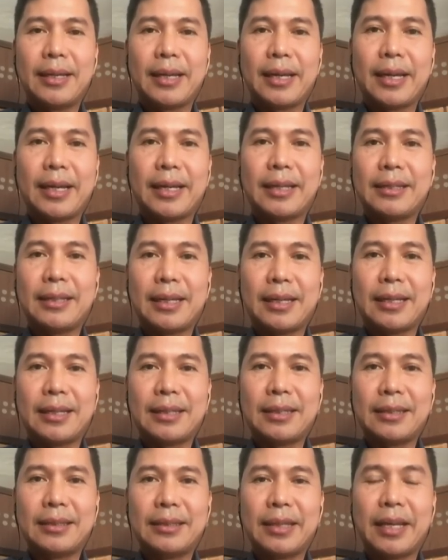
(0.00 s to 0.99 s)
and
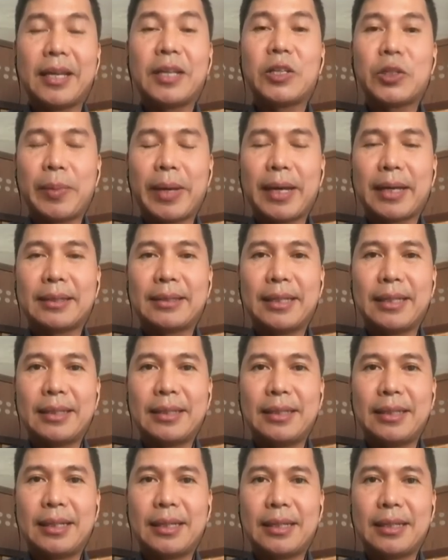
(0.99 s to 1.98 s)
they
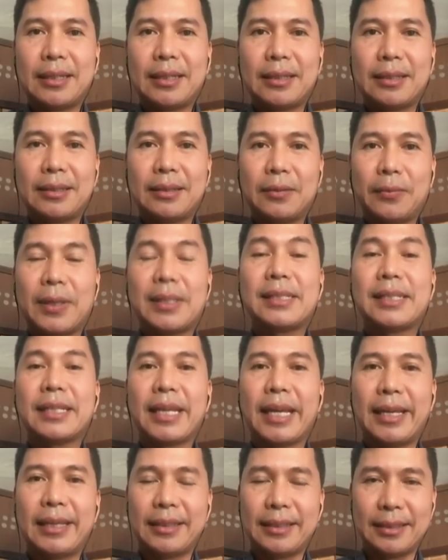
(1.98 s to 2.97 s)
inspected once
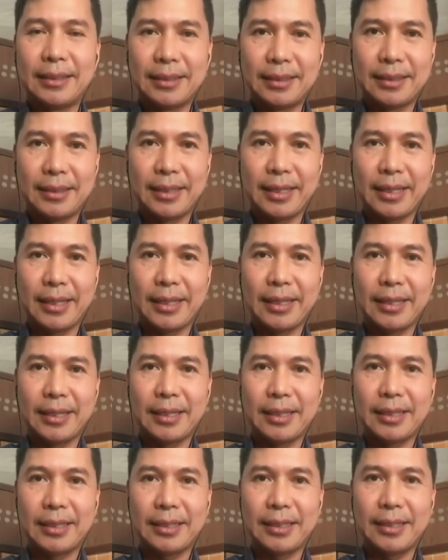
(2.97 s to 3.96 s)
again the